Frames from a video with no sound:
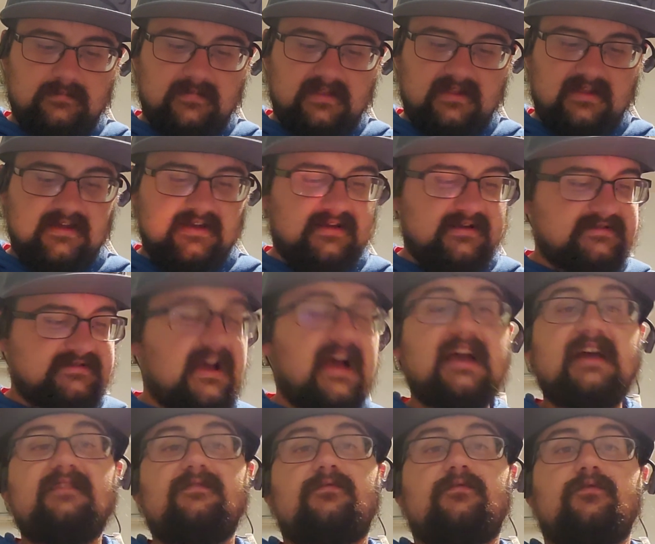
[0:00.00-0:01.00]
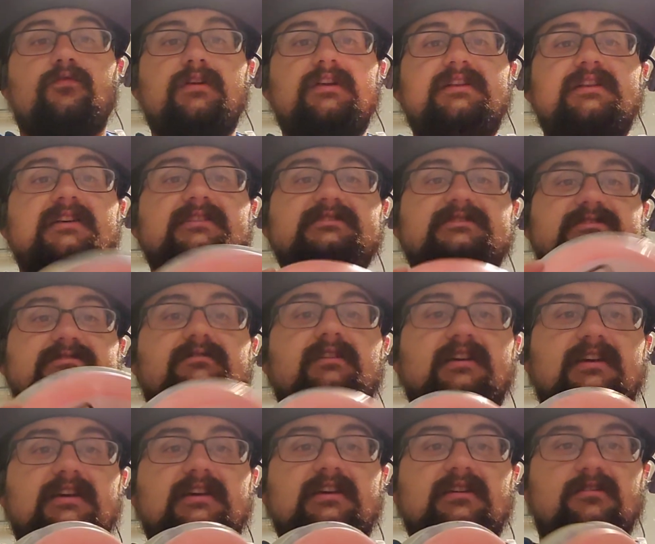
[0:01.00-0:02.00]
Is I have 3 discs
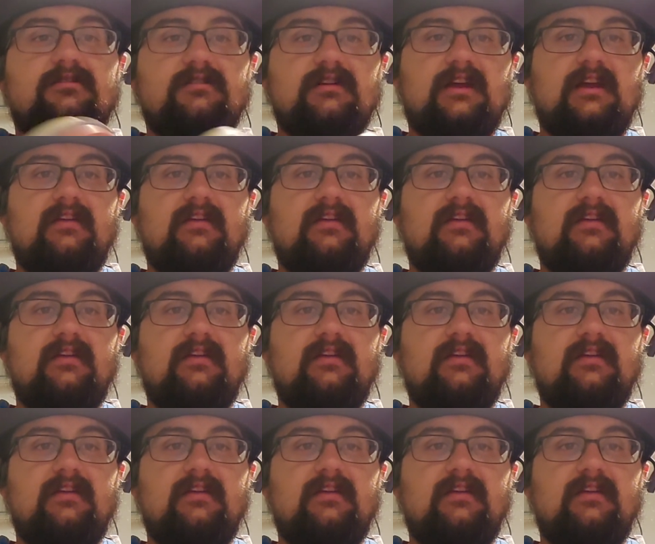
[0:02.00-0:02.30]
right here,